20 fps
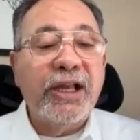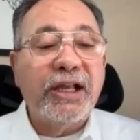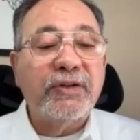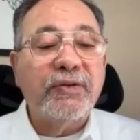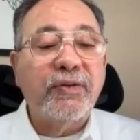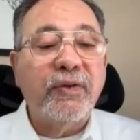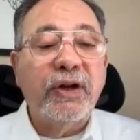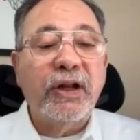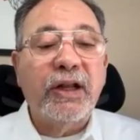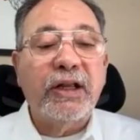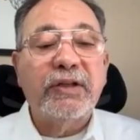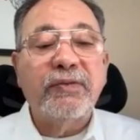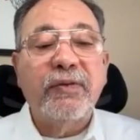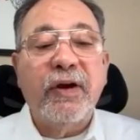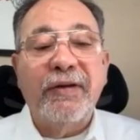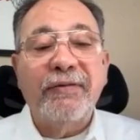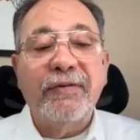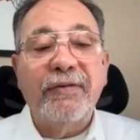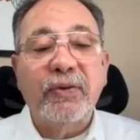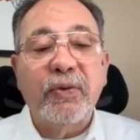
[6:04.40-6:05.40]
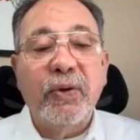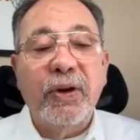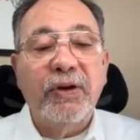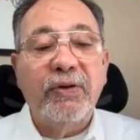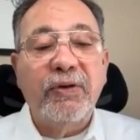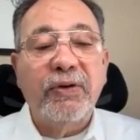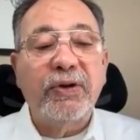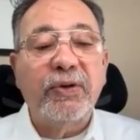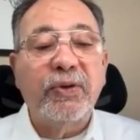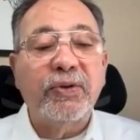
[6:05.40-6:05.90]
x4 and x5, are
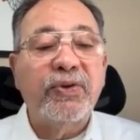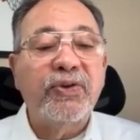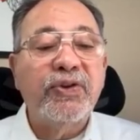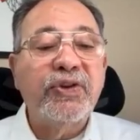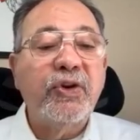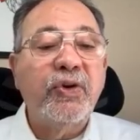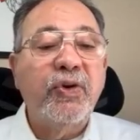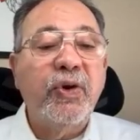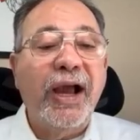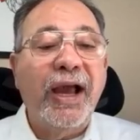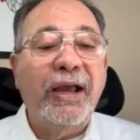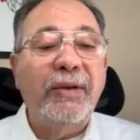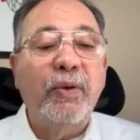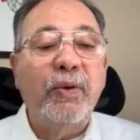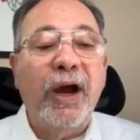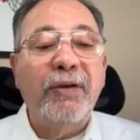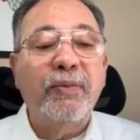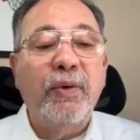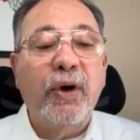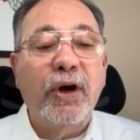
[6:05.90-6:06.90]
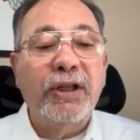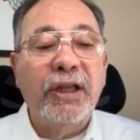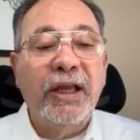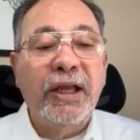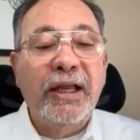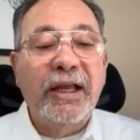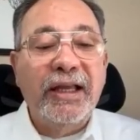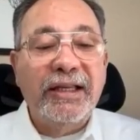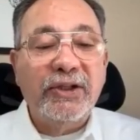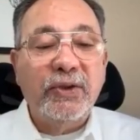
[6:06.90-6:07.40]
greater or equal to 0, and y1
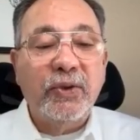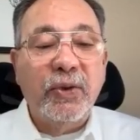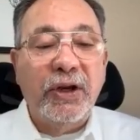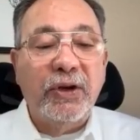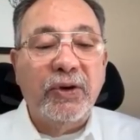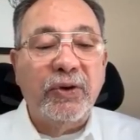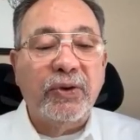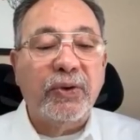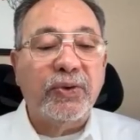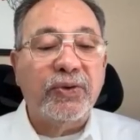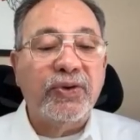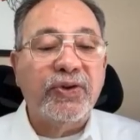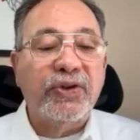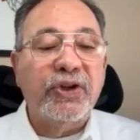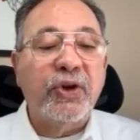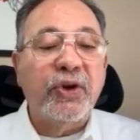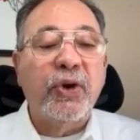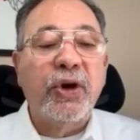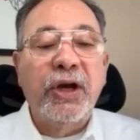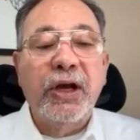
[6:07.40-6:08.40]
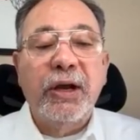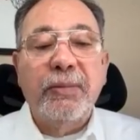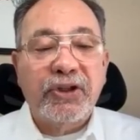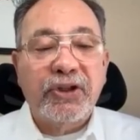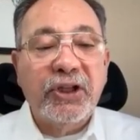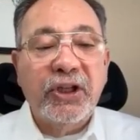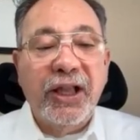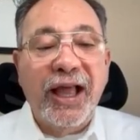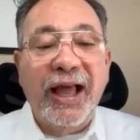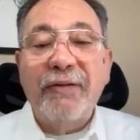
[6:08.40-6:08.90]
is greater or equal to 0. We
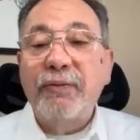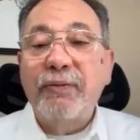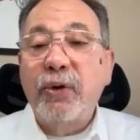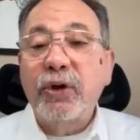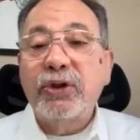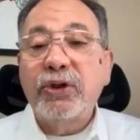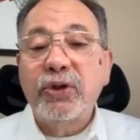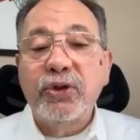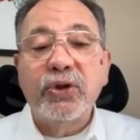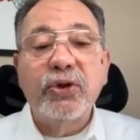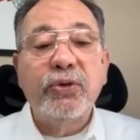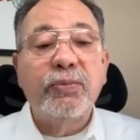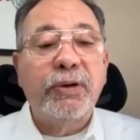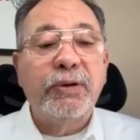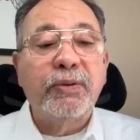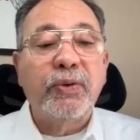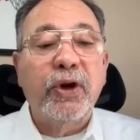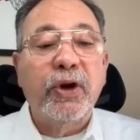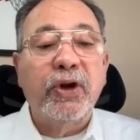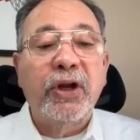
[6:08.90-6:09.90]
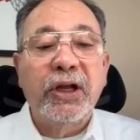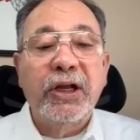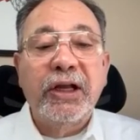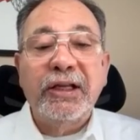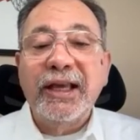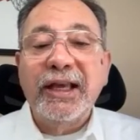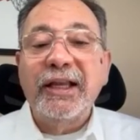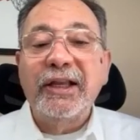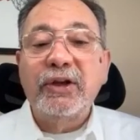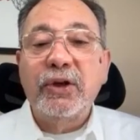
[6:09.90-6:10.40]
still have work to do, but we're
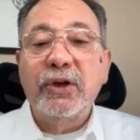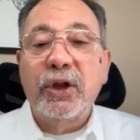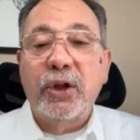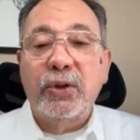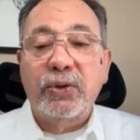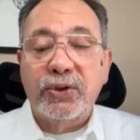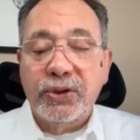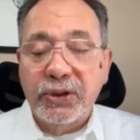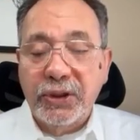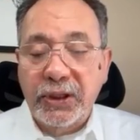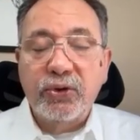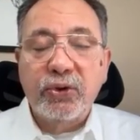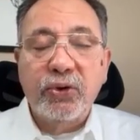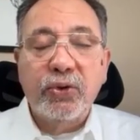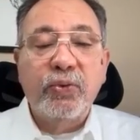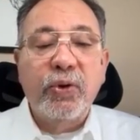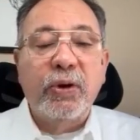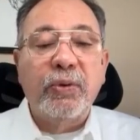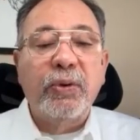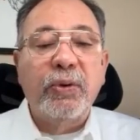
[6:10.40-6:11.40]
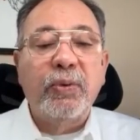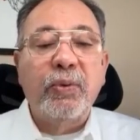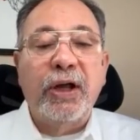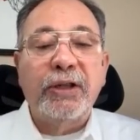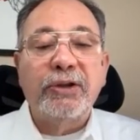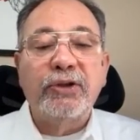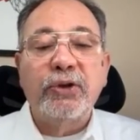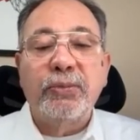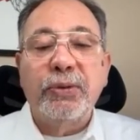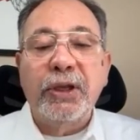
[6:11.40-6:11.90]
getting close to where we
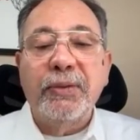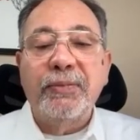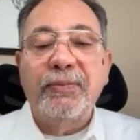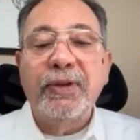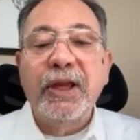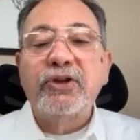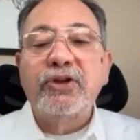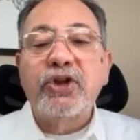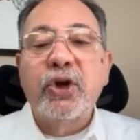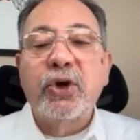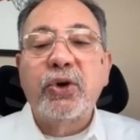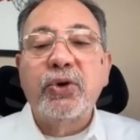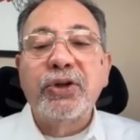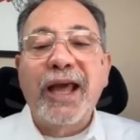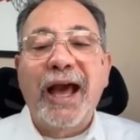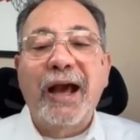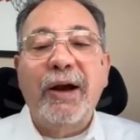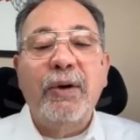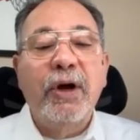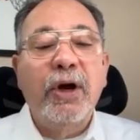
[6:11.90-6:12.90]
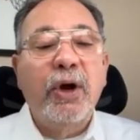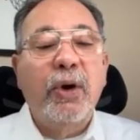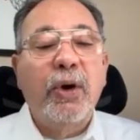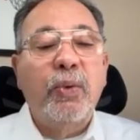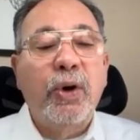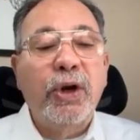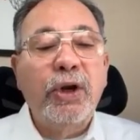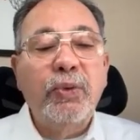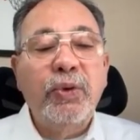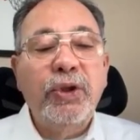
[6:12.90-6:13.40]
want to be. So now,
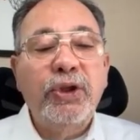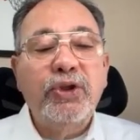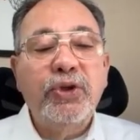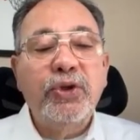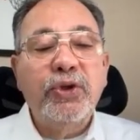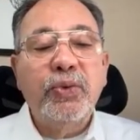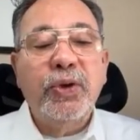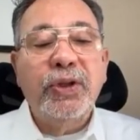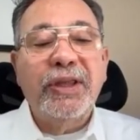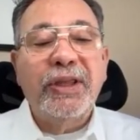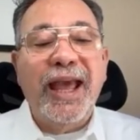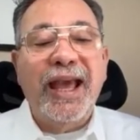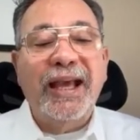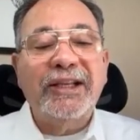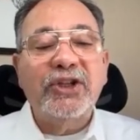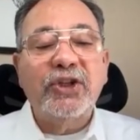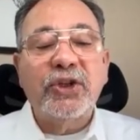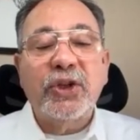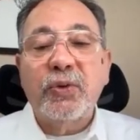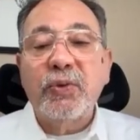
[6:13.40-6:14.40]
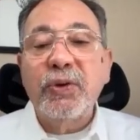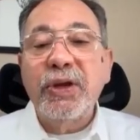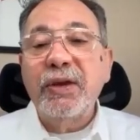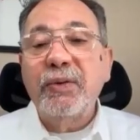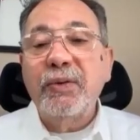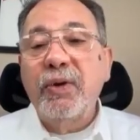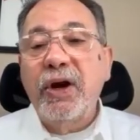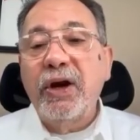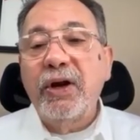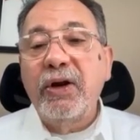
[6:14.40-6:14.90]
what do we do with x3
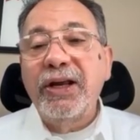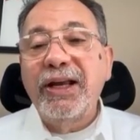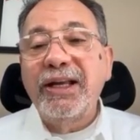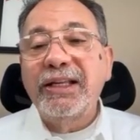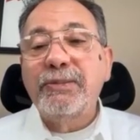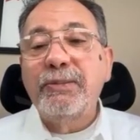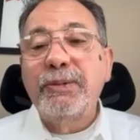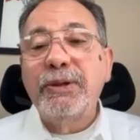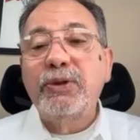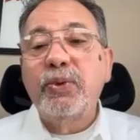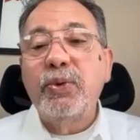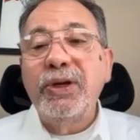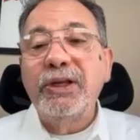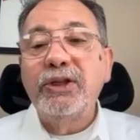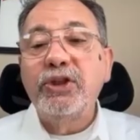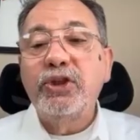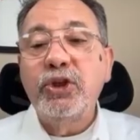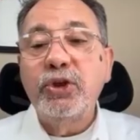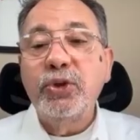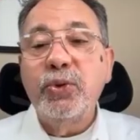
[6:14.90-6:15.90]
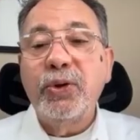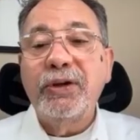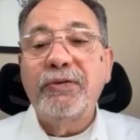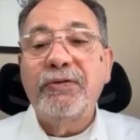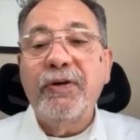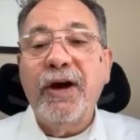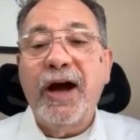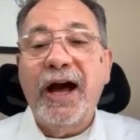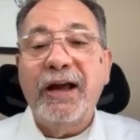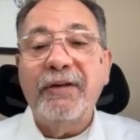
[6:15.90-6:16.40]
where it's between 2 and
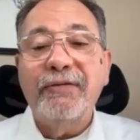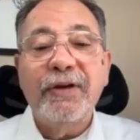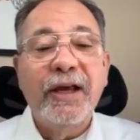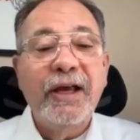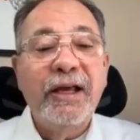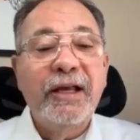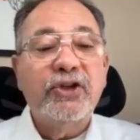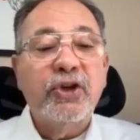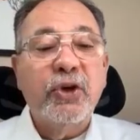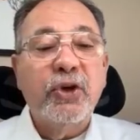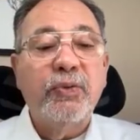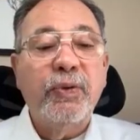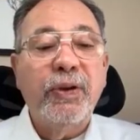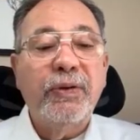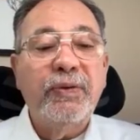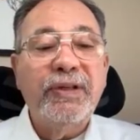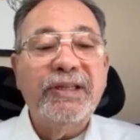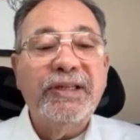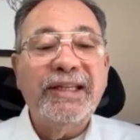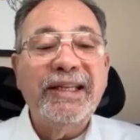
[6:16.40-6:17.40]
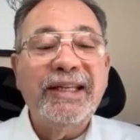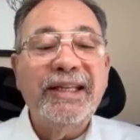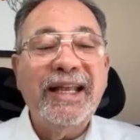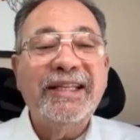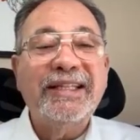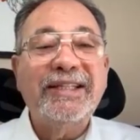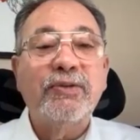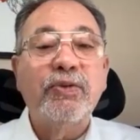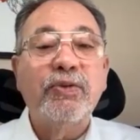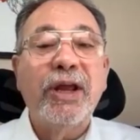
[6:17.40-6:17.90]
5? So when we see that
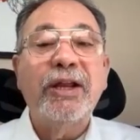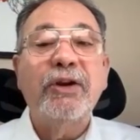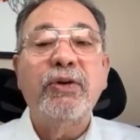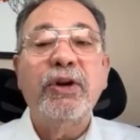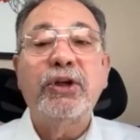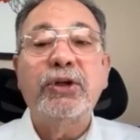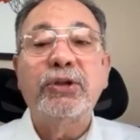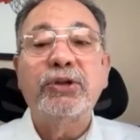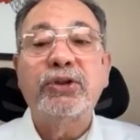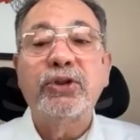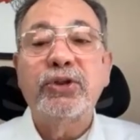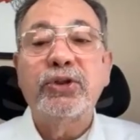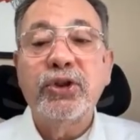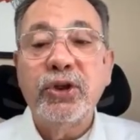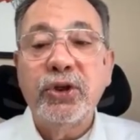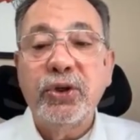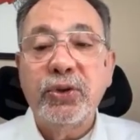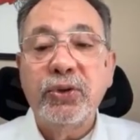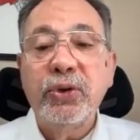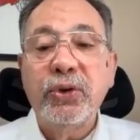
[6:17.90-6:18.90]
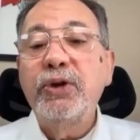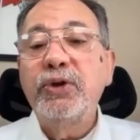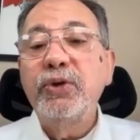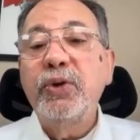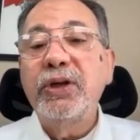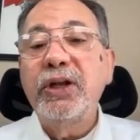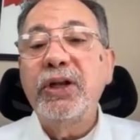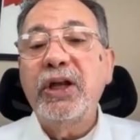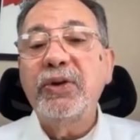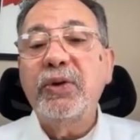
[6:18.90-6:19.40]
it's greater or equal to 2, we
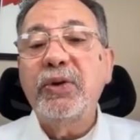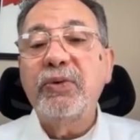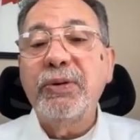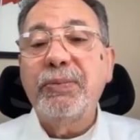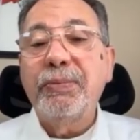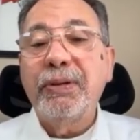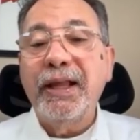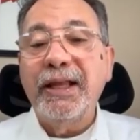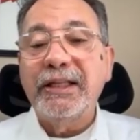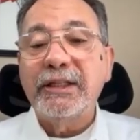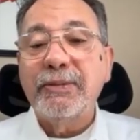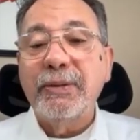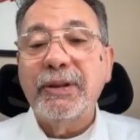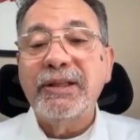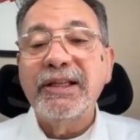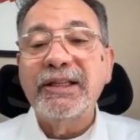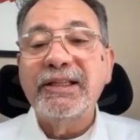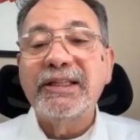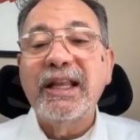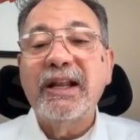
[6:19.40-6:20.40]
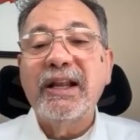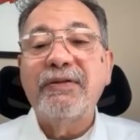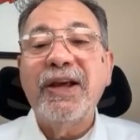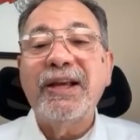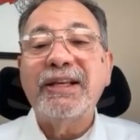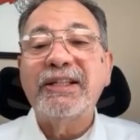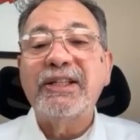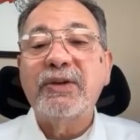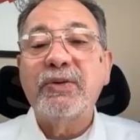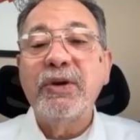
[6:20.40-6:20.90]
do another replacement. Instead of
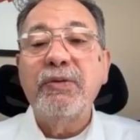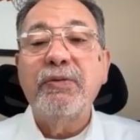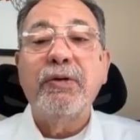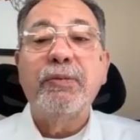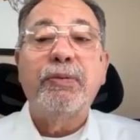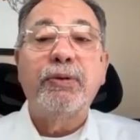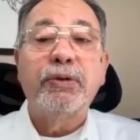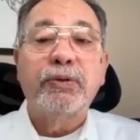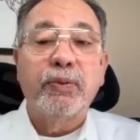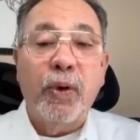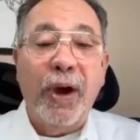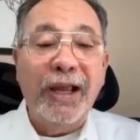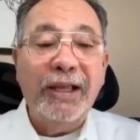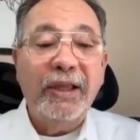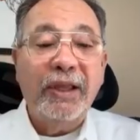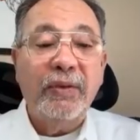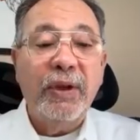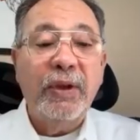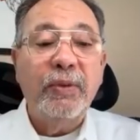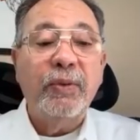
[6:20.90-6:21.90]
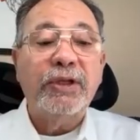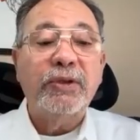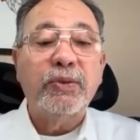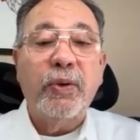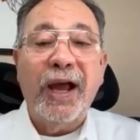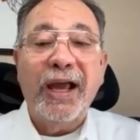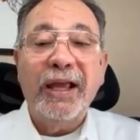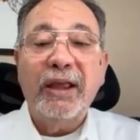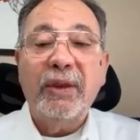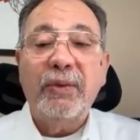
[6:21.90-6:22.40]
x3, we put y3. What's
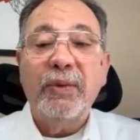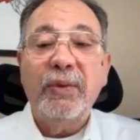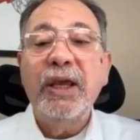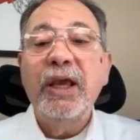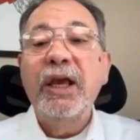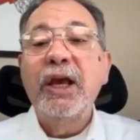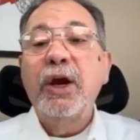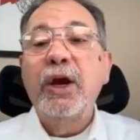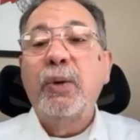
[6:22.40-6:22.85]
y3?